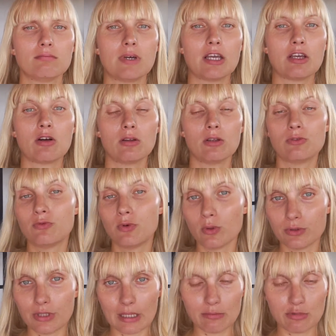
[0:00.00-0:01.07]
I call it
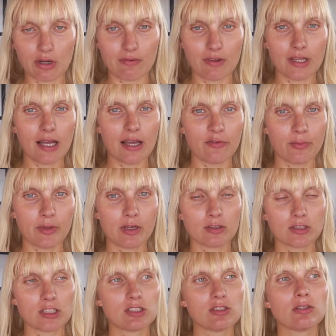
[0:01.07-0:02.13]
full-time travel life
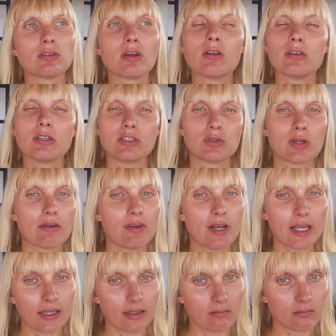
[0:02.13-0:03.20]
because it's not only
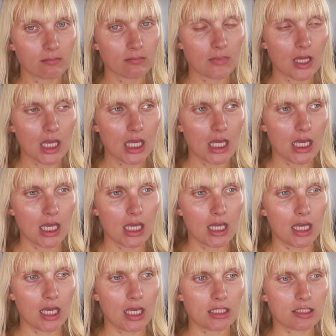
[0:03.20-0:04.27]
traveling,
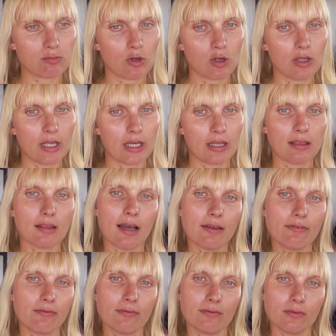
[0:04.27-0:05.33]
it's more like
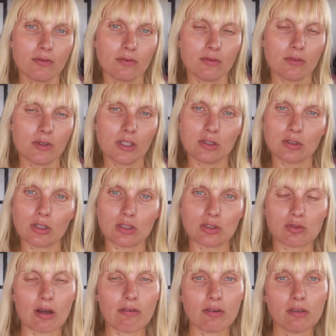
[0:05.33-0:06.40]
life in the
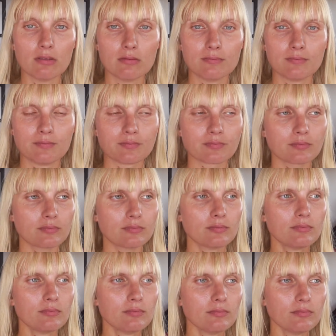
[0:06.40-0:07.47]
travel.
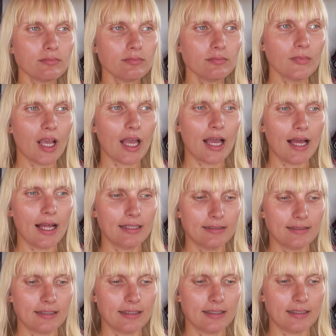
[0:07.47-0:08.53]

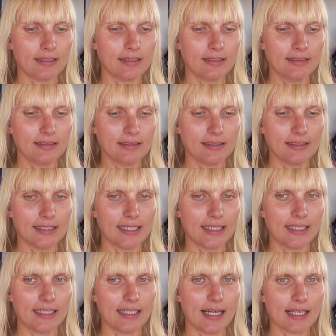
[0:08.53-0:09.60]
And
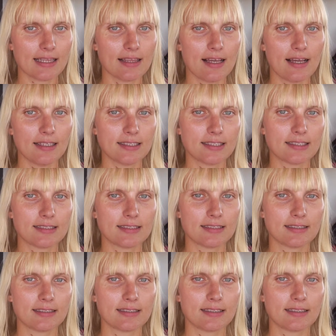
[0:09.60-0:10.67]
at last
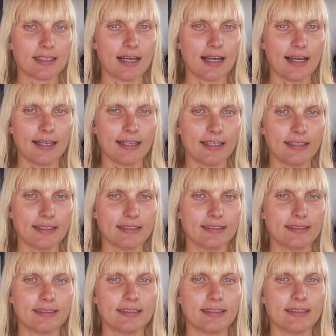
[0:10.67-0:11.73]
I
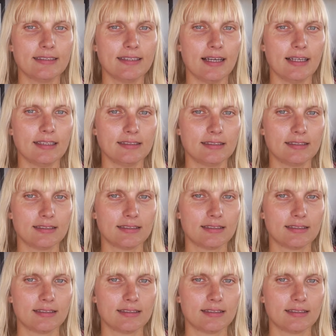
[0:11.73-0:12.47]
did that.